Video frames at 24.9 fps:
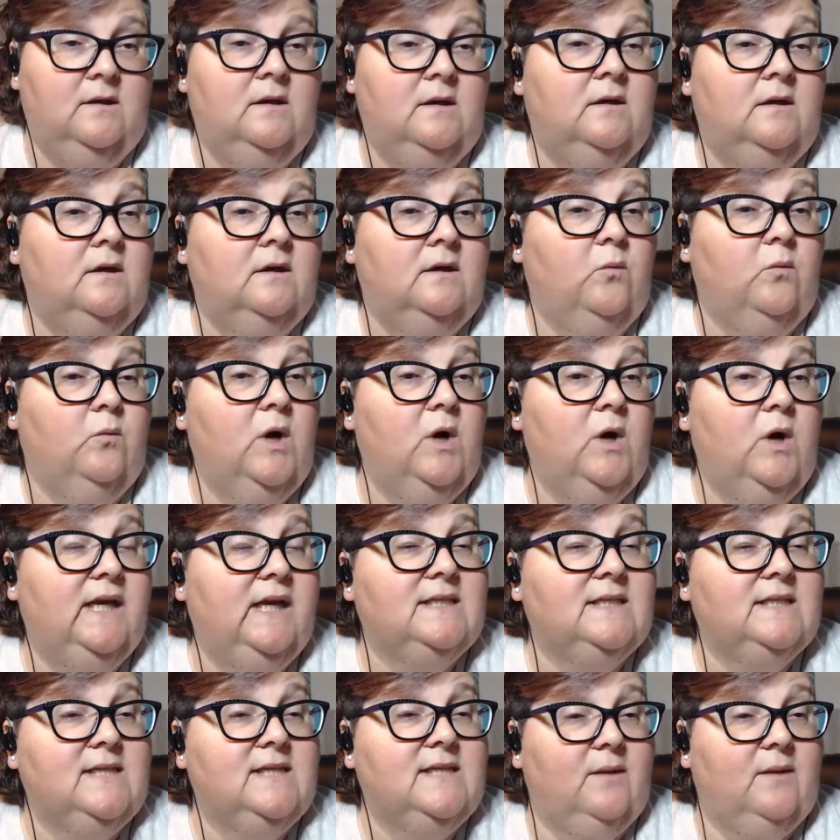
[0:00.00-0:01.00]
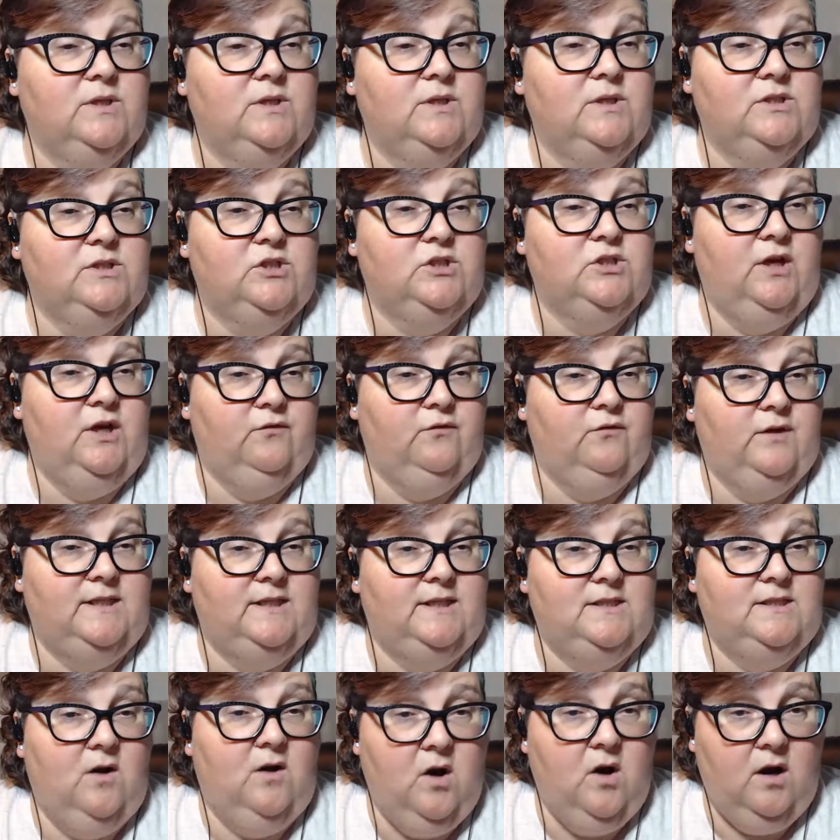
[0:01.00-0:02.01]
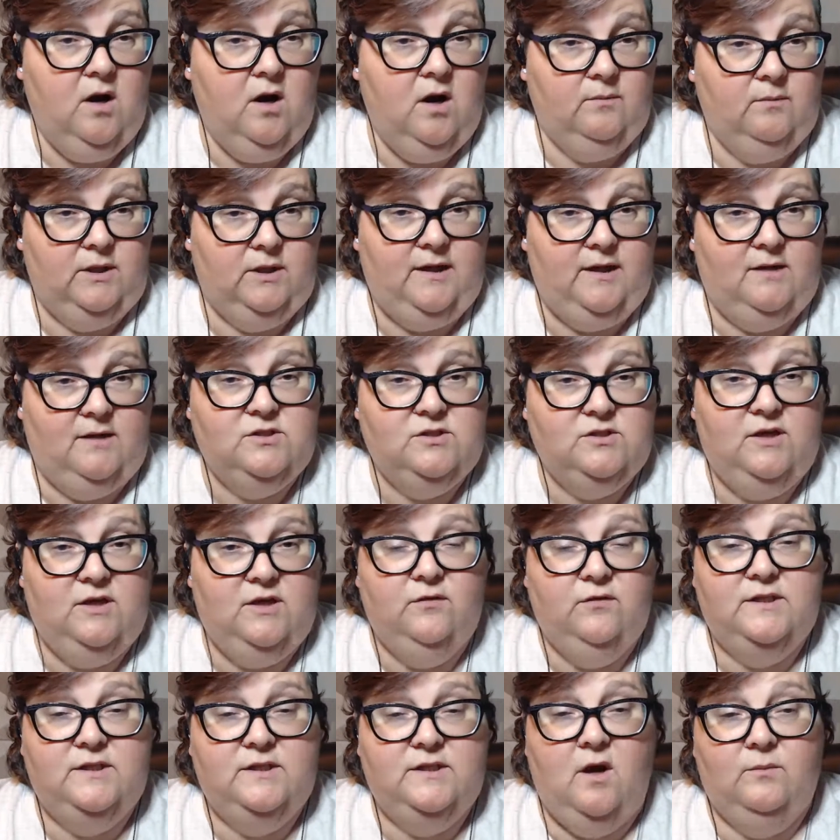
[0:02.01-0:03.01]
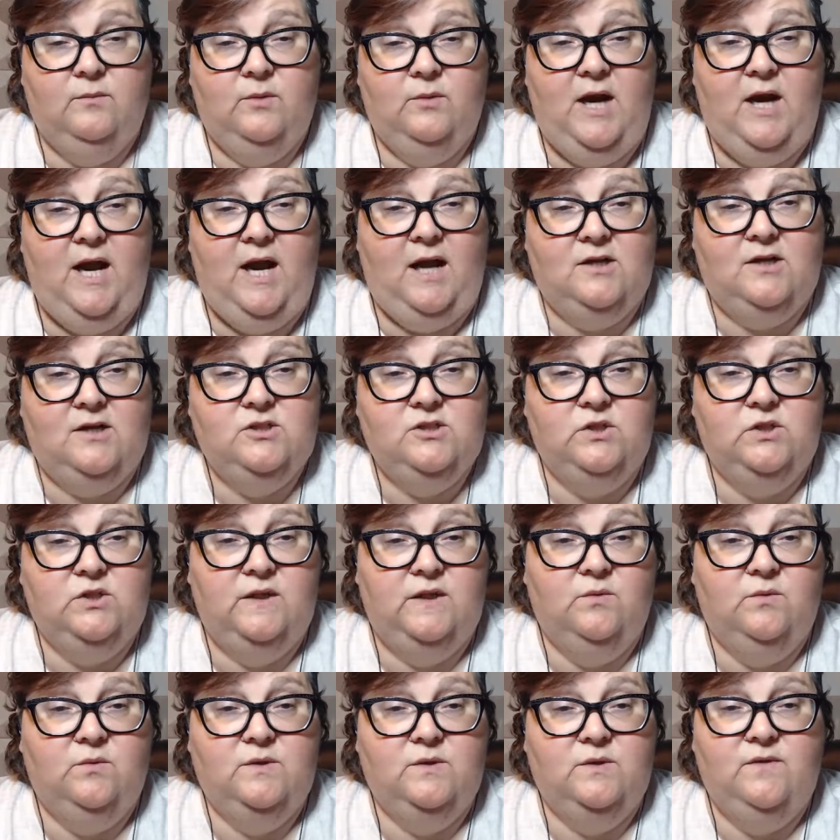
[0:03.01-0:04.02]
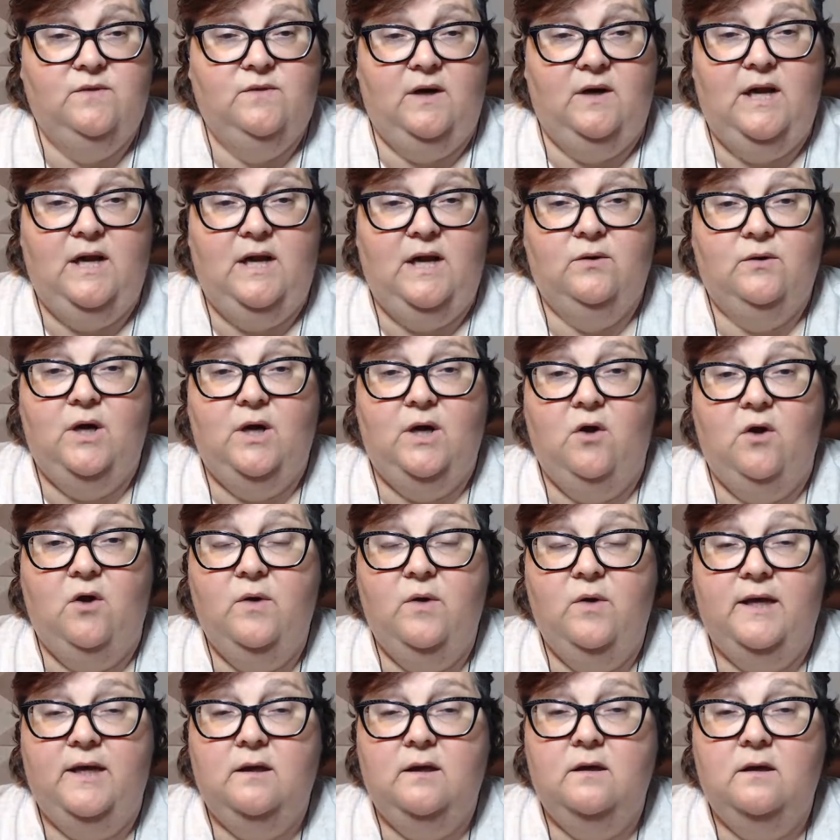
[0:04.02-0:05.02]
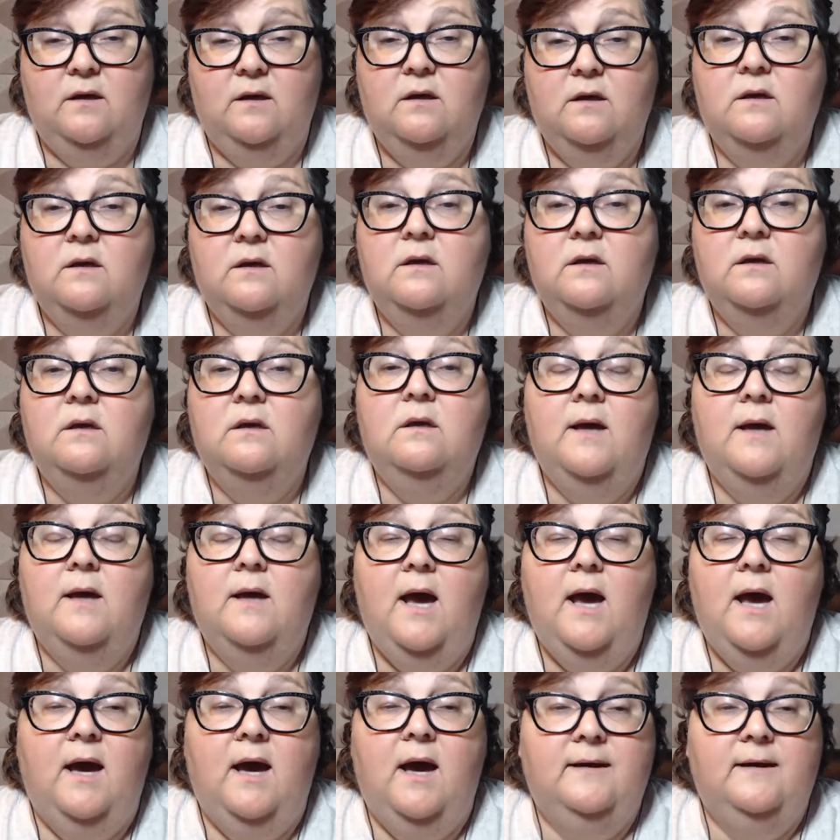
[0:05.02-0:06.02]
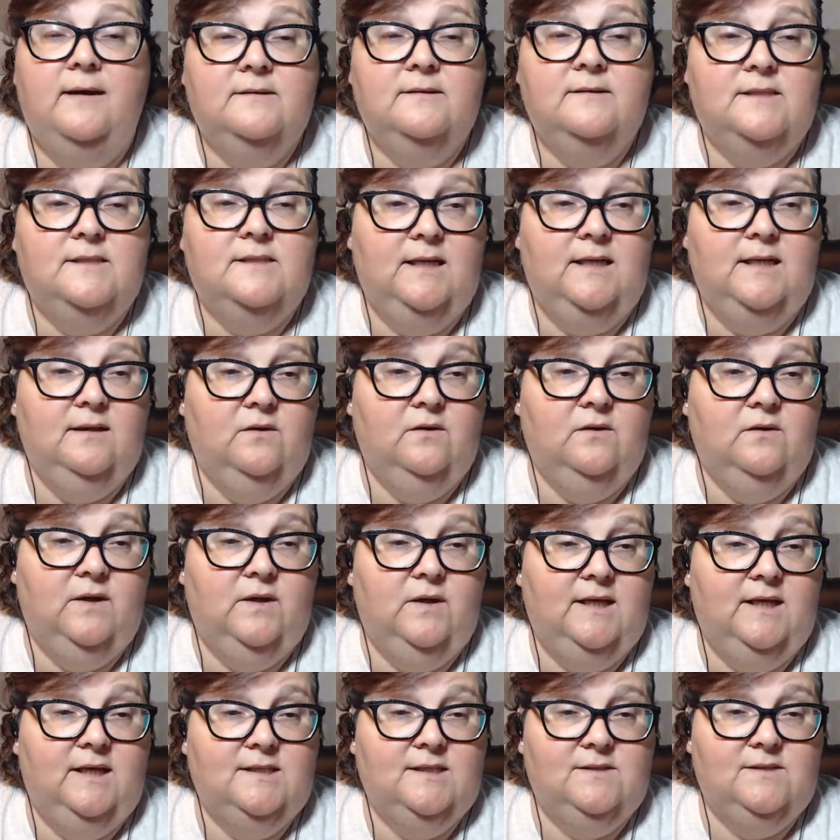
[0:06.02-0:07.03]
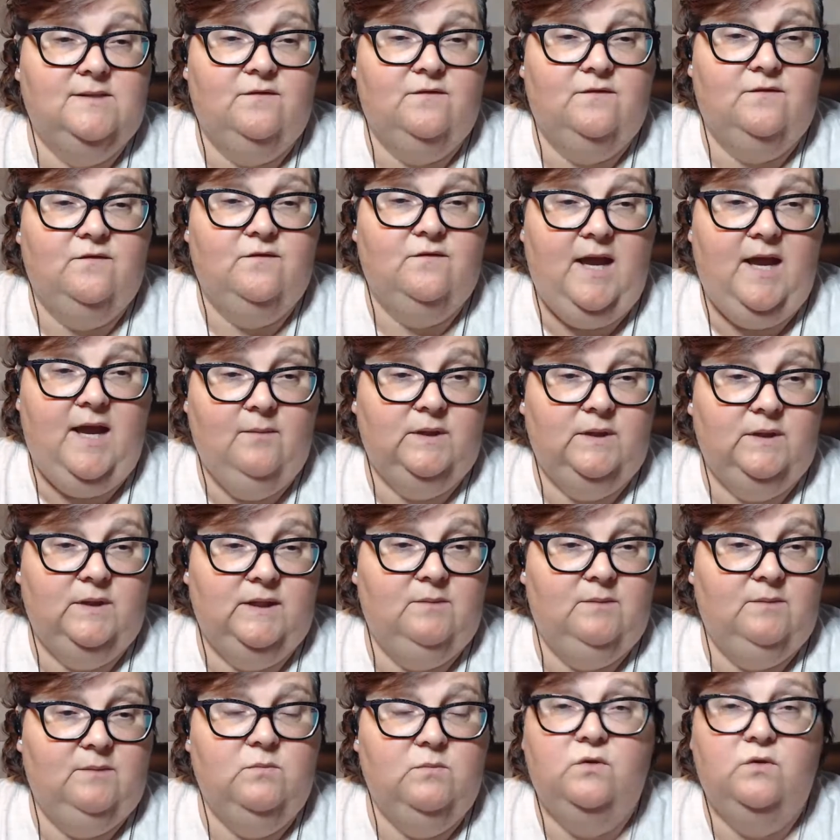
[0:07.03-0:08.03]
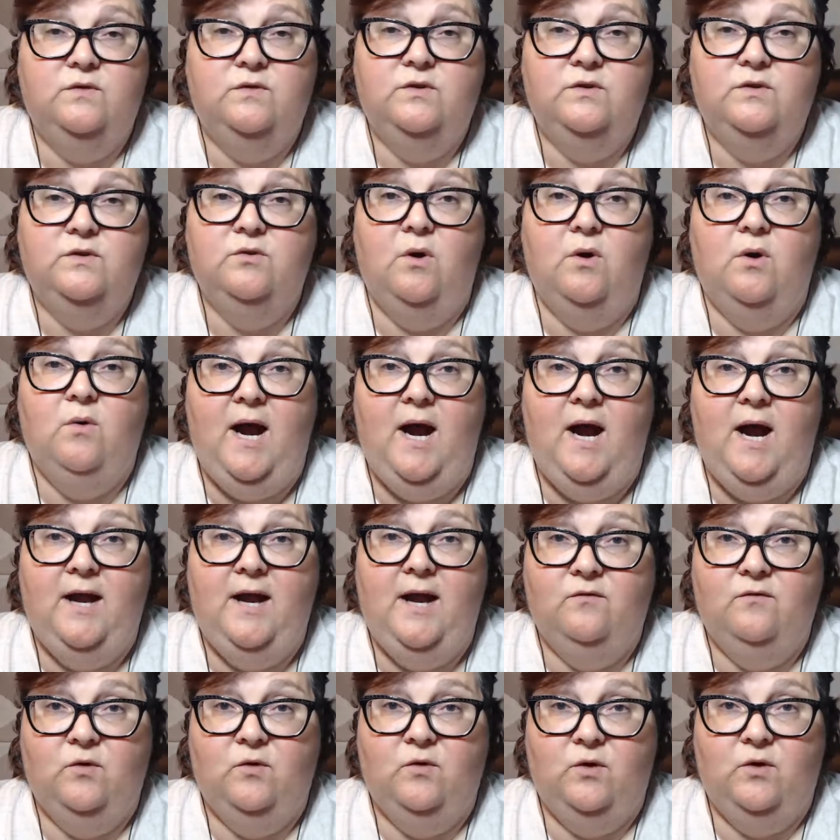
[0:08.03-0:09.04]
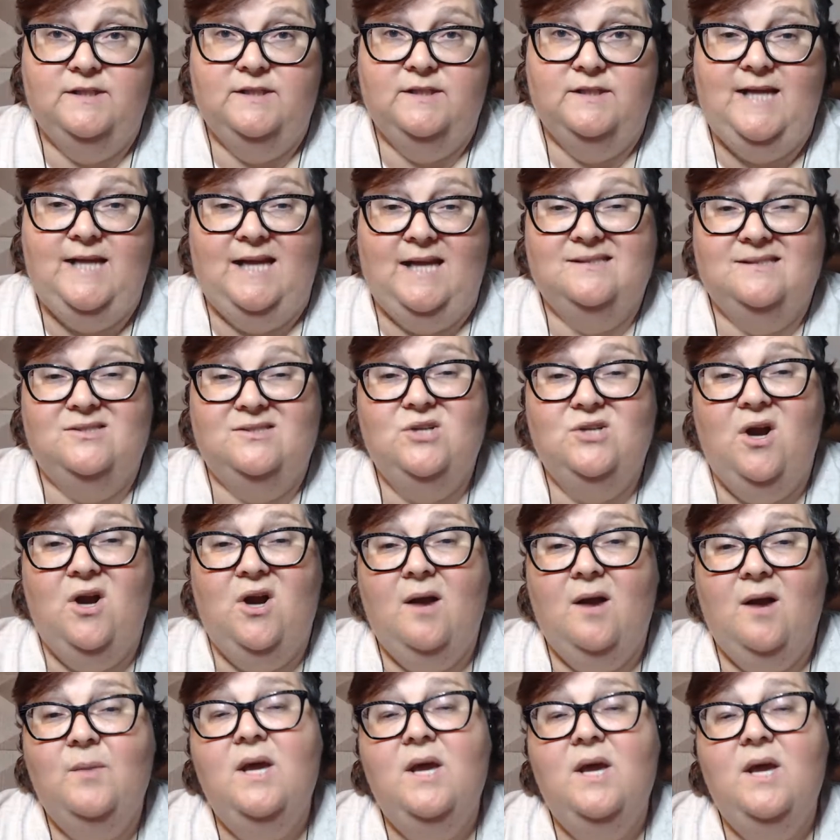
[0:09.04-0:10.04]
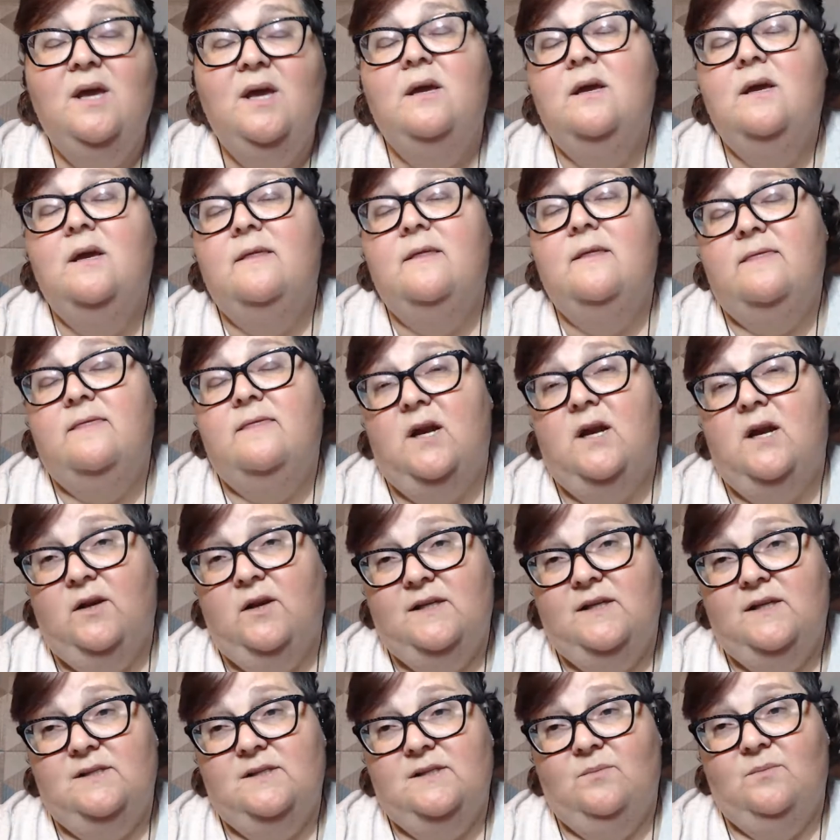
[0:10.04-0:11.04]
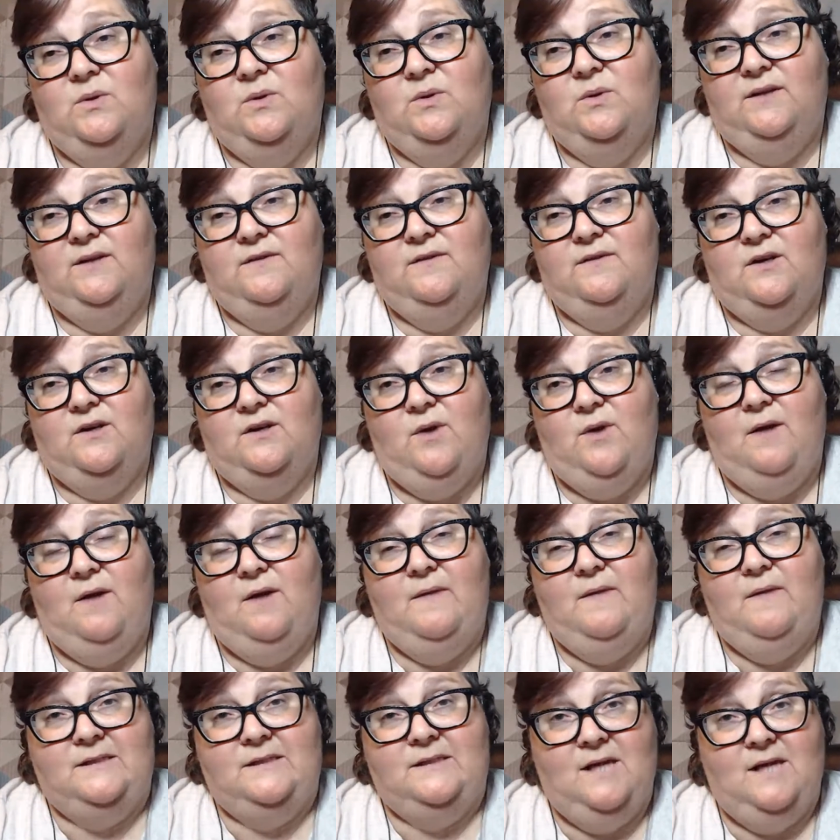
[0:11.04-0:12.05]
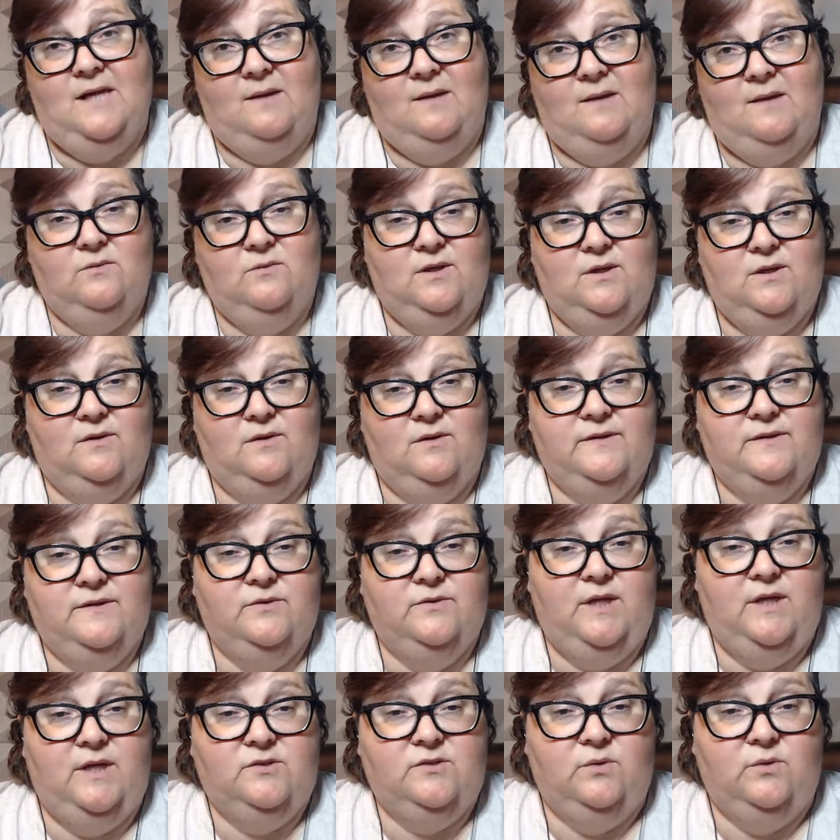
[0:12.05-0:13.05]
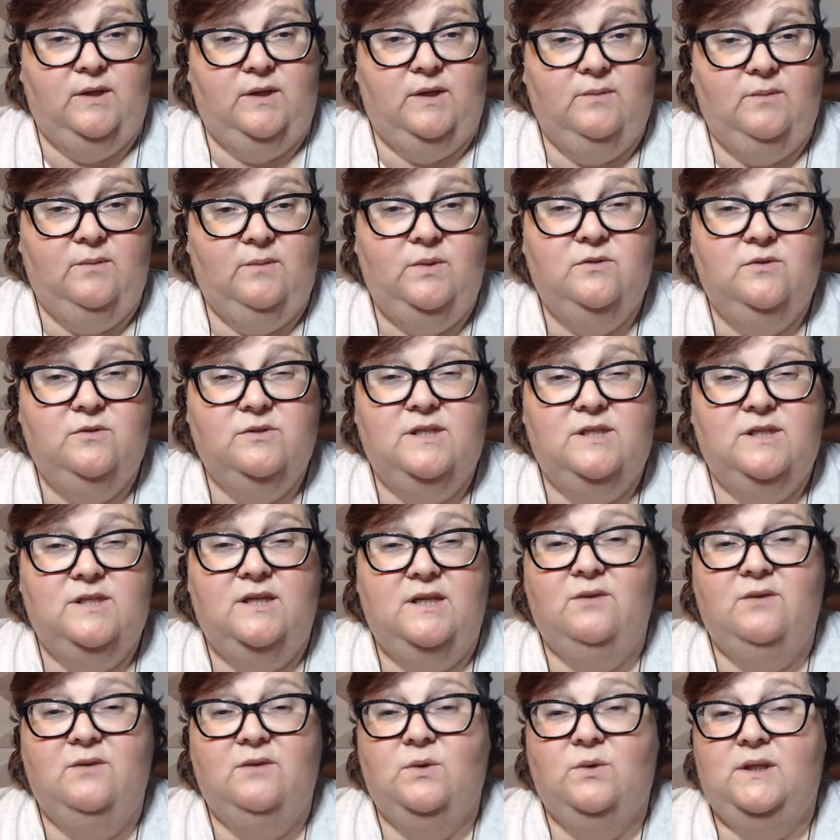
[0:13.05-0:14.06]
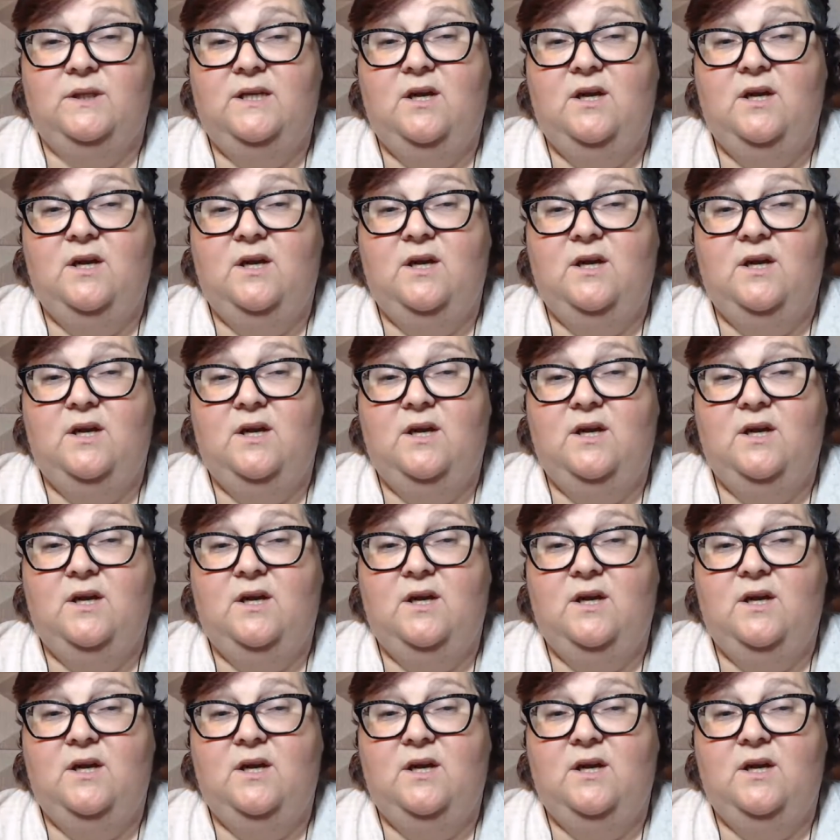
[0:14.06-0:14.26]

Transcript: One example is Jeffrey Dahmer. Now, Jeffrey Dahmer actually was very outgoing until his family moved to Ohio for his dad's job. There is a belief that around that time he was also sexually abused and he really